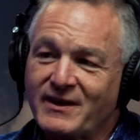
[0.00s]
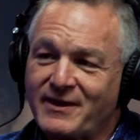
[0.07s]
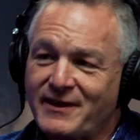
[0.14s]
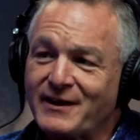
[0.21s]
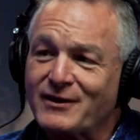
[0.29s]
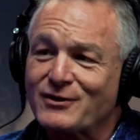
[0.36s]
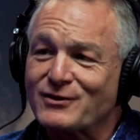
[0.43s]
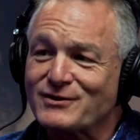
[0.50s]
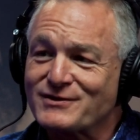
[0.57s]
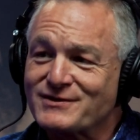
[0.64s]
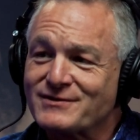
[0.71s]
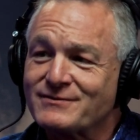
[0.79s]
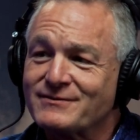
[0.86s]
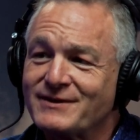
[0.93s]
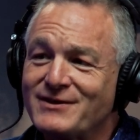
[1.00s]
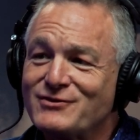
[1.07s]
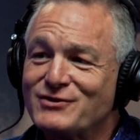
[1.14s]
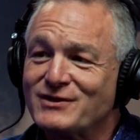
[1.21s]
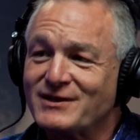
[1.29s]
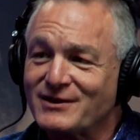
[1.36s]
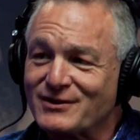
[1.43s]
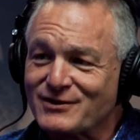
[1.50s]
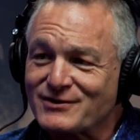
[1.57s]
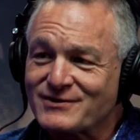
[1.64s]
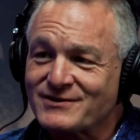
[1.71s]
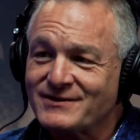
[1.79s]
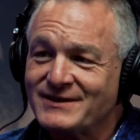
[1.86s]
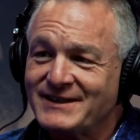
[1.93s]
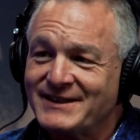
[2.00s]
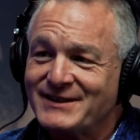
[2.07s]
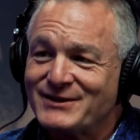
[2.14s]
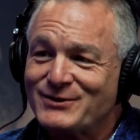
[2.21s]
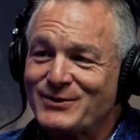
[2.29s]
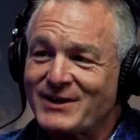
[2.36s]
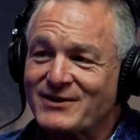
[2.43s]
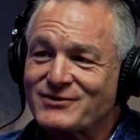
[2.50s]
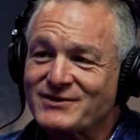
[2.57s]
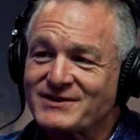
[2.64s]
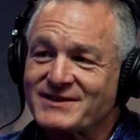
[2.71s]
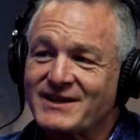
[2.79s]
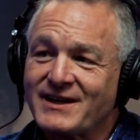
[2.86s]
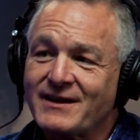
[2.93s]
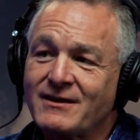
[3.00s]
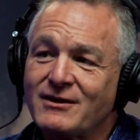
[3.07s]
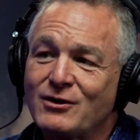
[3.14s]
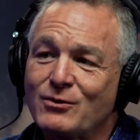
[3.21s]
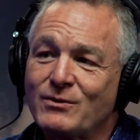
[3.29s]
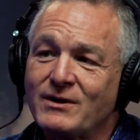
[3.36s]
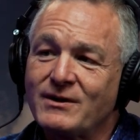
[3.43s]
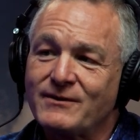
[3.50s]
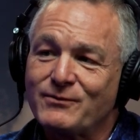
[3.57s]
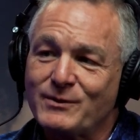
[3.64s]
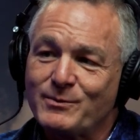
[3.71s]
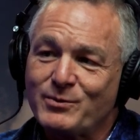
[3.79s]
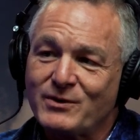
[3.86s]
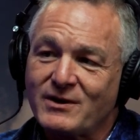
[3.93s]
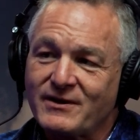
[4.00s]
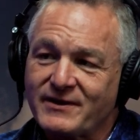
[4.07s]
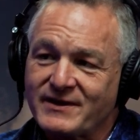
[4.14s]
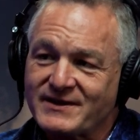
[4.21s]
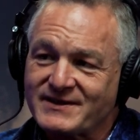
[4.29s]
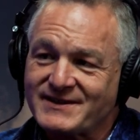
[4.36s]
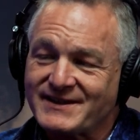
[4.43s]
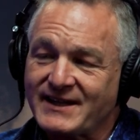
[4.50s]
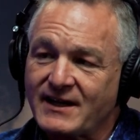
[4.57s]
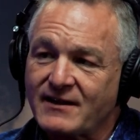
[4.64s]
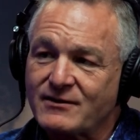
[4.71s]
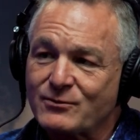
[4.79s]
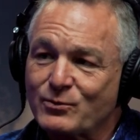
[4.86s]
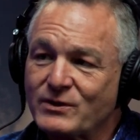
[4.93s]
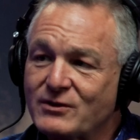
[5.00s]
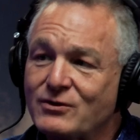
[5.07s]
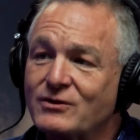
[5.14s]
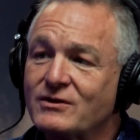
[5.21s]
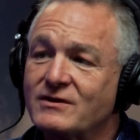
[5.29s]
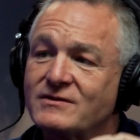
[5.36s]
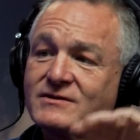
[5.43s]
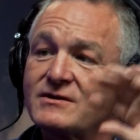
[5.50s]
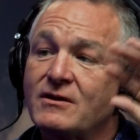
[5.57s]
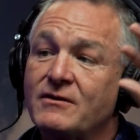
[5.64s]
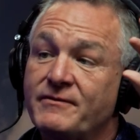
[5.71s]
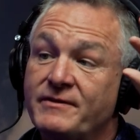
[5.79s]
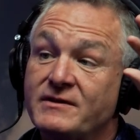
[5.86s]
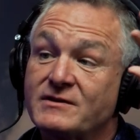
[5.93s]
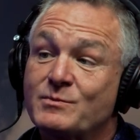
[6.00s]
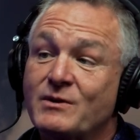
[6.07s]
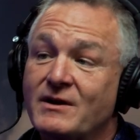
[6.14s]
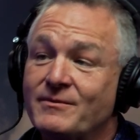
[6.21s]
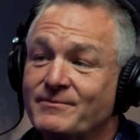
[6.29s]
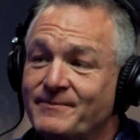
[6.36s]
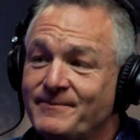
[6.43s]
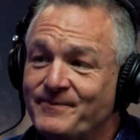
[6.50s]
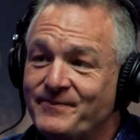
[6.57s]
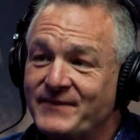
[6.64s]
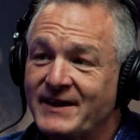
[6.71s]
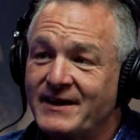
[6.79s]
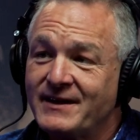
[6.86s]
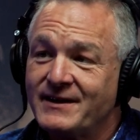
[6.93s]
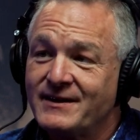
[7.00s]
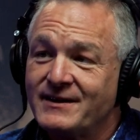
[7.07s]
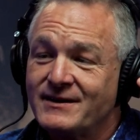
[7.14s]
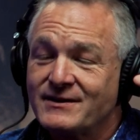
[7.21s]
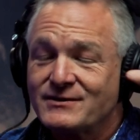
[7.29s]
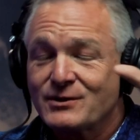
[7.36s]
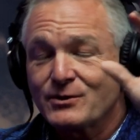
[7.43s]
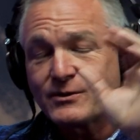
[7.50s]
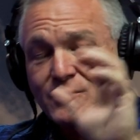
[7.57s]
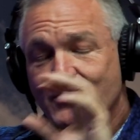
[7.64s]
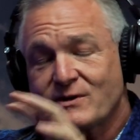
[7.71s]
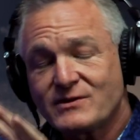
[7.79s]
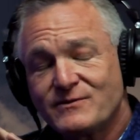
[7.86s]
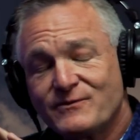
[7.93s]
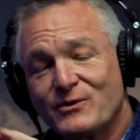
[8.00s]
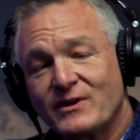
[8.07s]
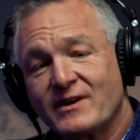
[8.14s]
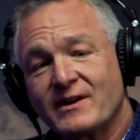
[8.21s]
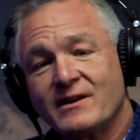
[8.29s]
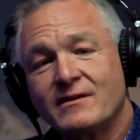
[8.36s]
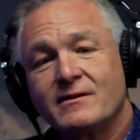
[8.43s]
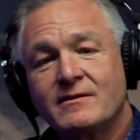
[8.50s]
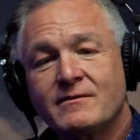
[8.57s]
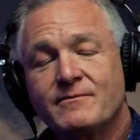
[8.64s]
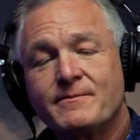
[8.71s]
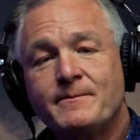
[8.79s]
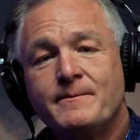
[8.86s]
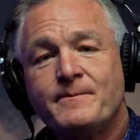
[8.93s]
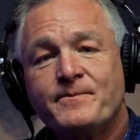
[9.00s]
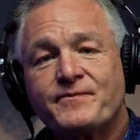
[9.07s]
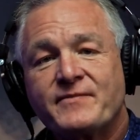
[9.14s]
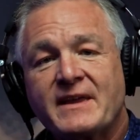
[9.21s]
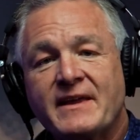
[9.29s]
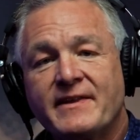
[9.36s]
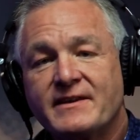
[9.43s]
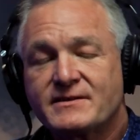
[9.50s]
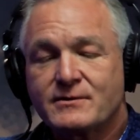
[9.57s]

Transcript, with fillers: thinkers, engineers to actually say, you know what, if we put all this together, we could solve this problem. Right. So, question for you then this